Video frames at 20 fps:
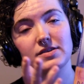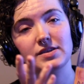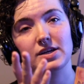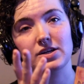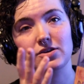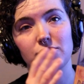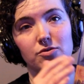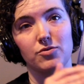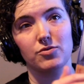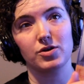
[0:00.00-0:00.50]
that
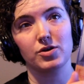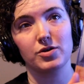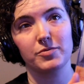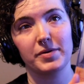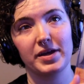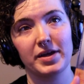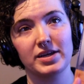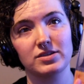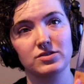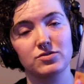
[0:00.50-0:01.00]
are horror
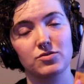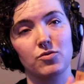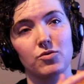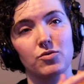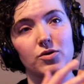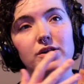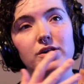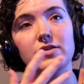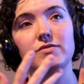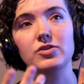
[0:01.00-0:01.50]
based
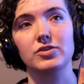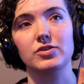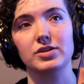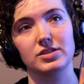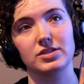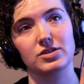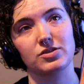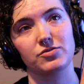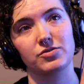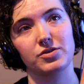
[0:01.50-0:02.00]
or if you're
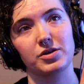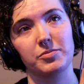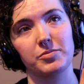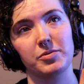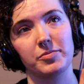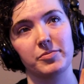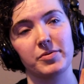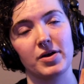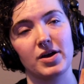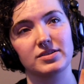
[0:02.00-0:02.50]
into
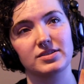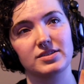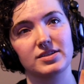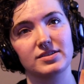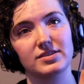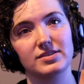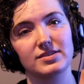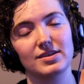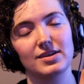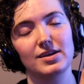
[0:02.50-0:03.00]

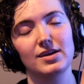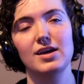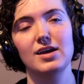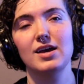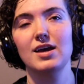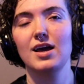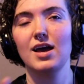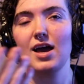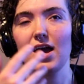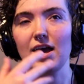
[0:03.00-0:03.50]
creepypastas.
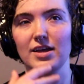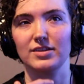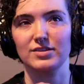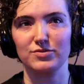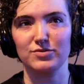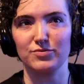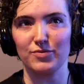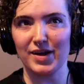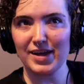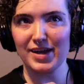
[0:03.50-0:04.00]

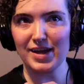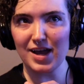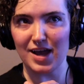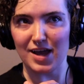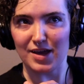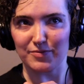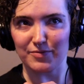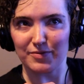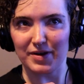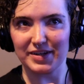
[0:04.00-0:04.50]
Hence why
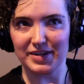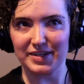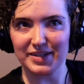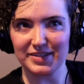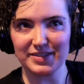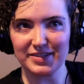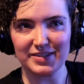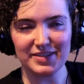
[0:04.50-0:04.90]
I read it.